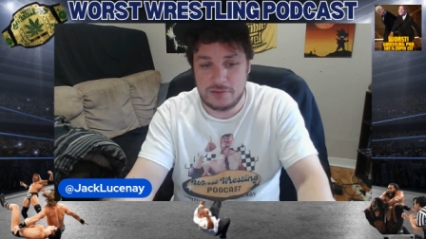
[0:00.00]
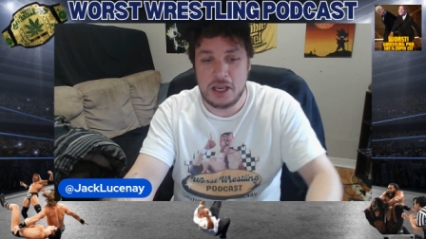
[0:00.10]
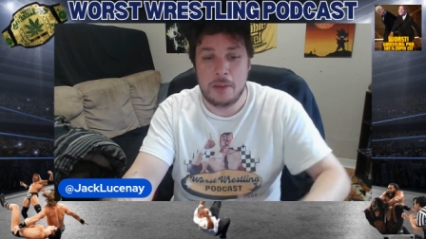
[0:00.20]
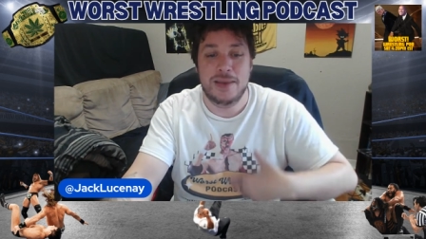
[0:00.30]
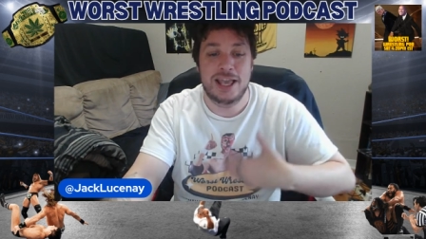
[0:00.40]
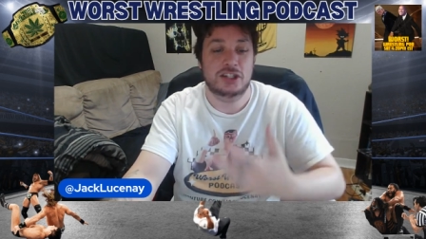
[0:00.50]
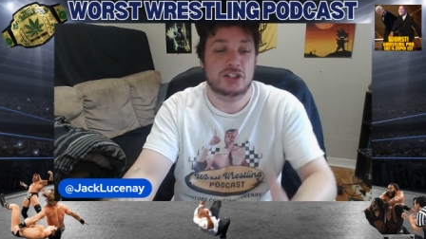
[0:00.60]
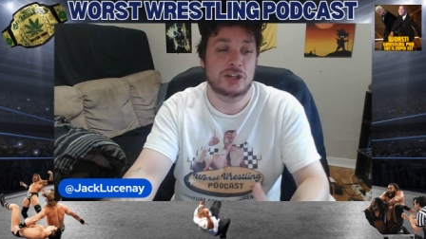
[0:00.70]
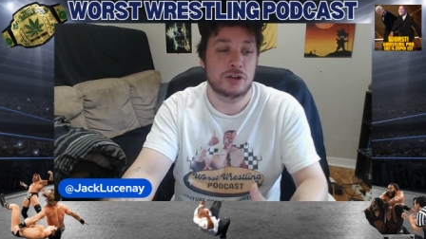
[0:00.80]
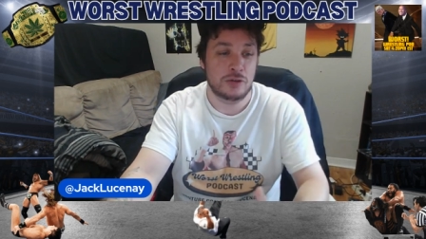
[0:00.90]
commit
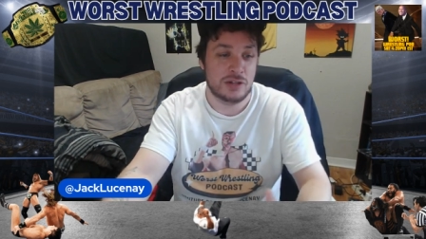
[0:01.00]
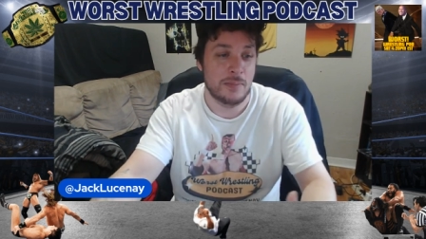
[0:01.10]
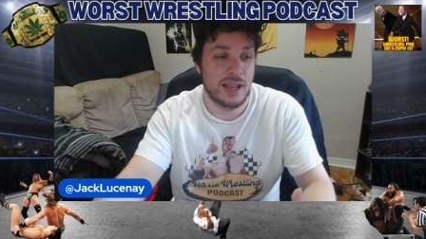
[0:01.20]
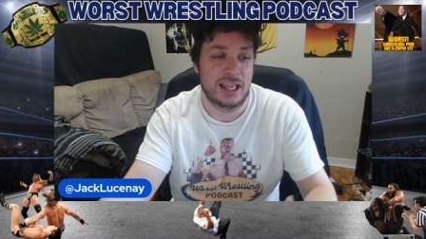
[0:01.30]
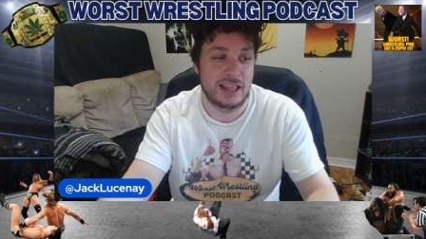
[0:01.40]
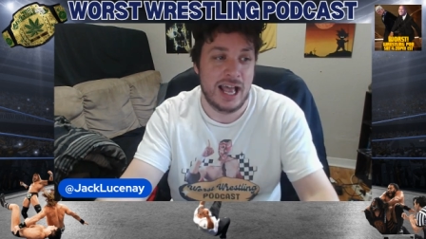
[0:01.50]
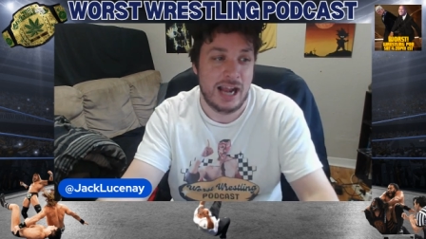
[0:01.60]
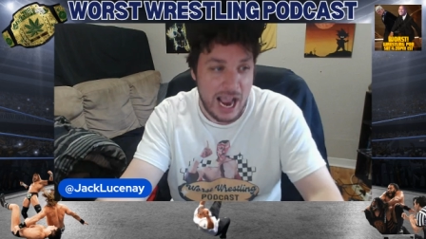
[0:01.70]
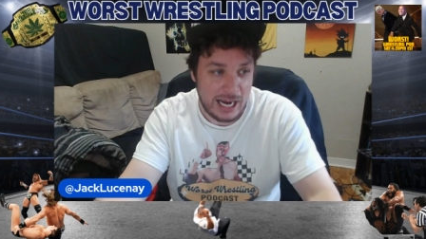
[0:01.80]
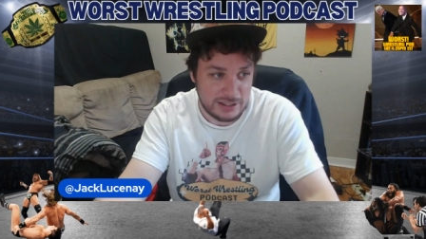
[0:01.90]
to committing that
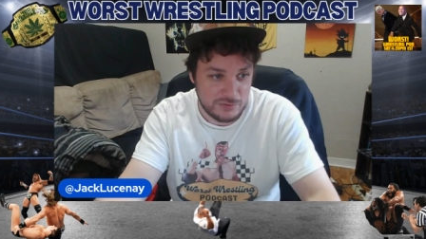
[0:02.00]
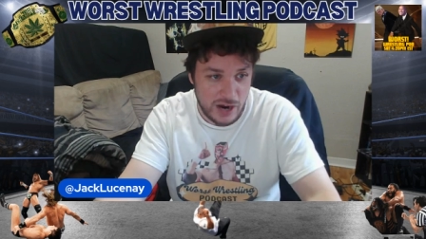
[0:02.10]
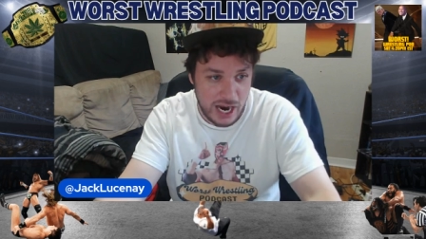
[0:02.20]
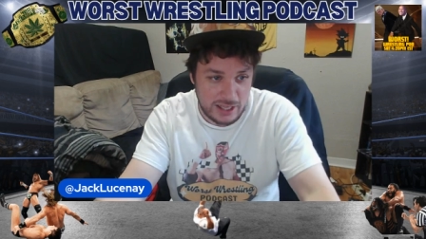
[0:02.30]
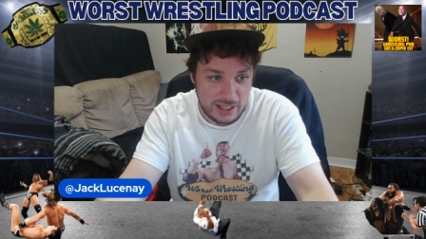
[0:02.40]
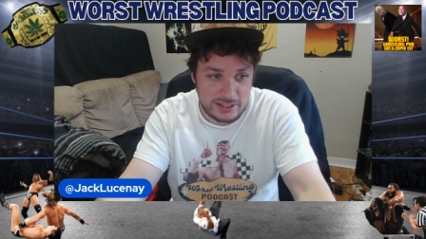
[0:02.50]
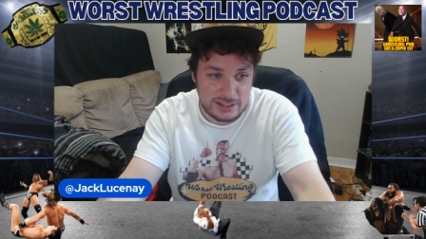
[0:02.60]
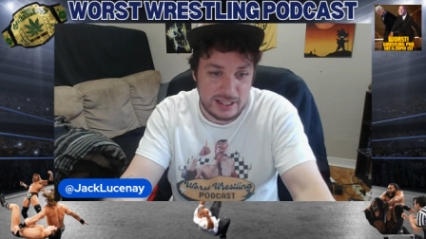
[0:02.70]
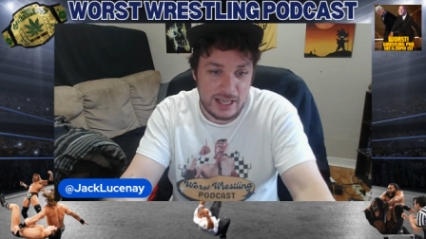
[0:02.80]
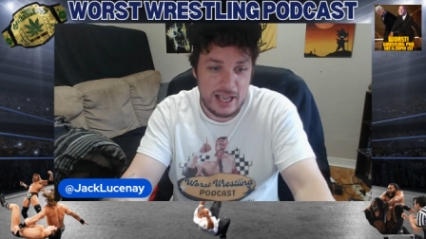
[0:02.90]
act of
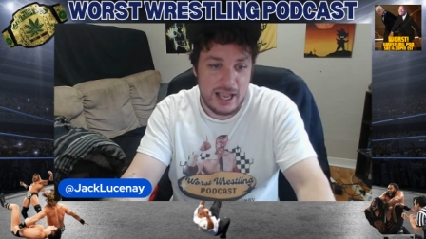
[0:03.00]
violence.